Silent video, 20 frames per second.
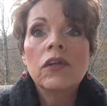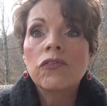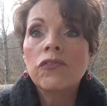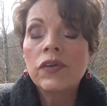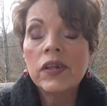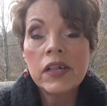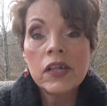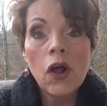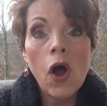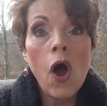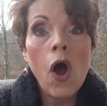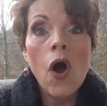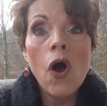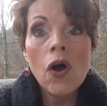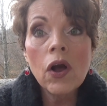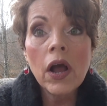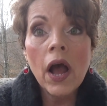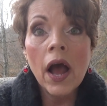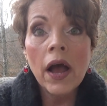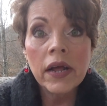just
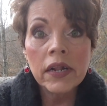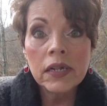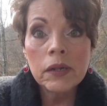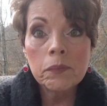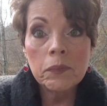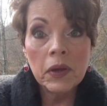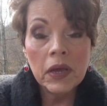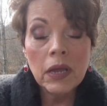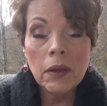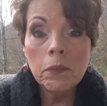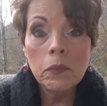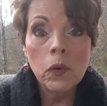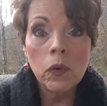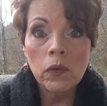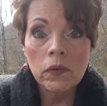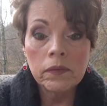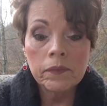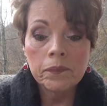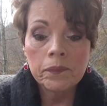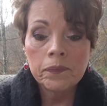all kinds of
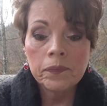people.